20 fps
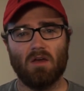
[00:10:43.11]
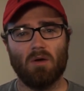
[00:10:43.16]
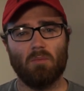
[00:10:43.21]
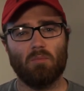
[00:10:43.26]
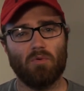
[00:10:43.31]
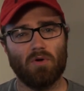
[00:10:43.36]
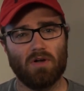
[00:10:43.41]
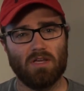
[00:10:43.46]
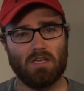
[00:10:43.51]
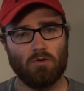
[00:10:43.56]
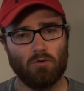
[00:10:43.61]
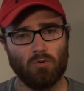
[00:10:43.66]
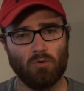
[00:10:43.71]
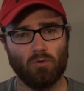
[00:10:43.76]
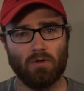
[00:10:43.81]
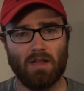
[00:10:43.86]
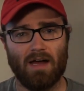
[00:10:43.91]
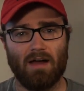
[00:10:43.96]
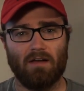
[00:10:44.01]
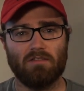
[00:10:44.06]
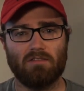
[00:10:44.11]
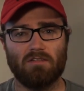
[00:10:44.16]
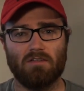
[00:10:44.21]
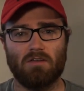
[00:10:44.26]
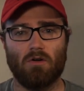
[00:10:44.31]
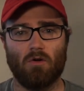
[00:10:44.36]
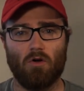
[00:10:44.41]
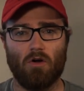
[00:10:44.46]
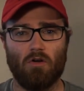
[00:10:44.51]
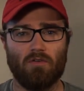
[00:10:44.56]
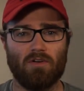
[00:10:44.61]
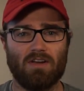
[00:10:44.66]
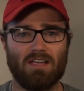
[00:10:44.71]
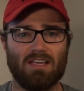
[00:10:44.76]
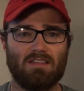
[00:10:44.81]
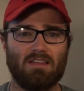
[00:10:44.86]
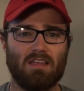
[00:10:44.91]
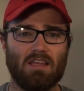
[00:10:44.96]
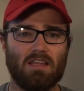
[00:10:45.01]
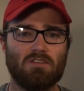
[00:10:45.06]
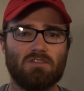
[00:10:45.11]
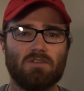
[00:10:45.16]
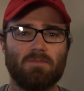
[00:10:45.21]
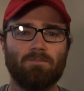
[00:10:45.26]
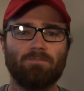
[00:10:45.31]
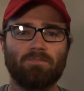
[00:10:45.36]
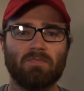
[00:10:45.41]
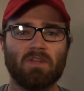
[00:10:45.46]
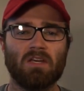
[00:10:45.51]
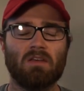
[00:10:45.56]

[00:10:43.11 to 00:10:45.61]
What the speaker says: pretty cool out so you don't overheat the engine.